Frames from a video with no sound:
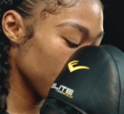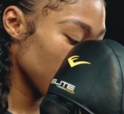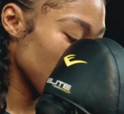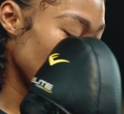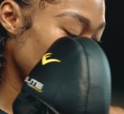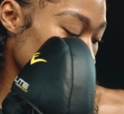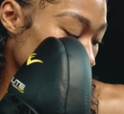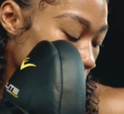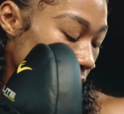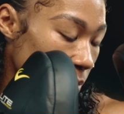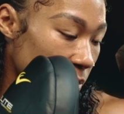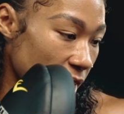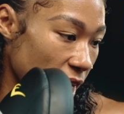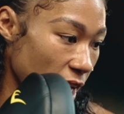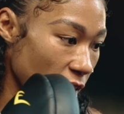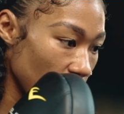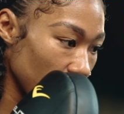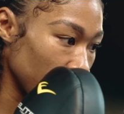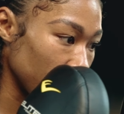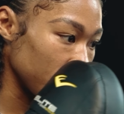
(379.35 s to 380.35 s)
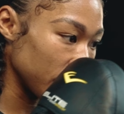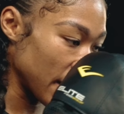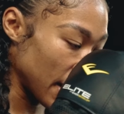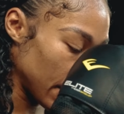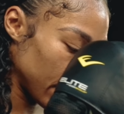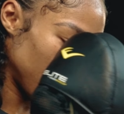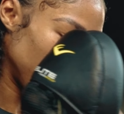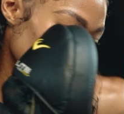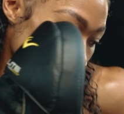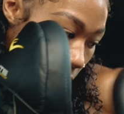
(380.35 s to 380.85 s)
Kind of keep that elbow
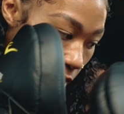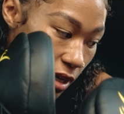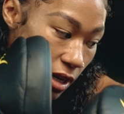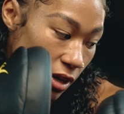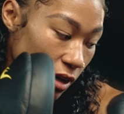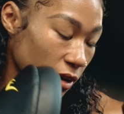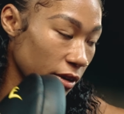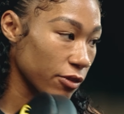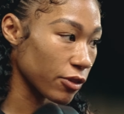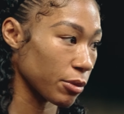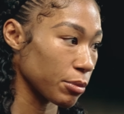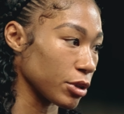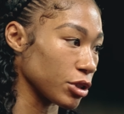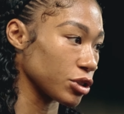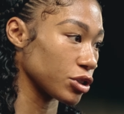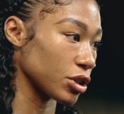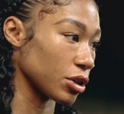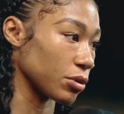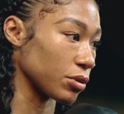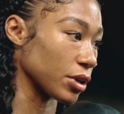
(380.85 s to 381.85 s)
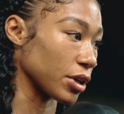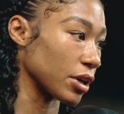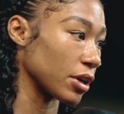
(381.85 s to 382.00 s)
down a little bit here from the shoulder.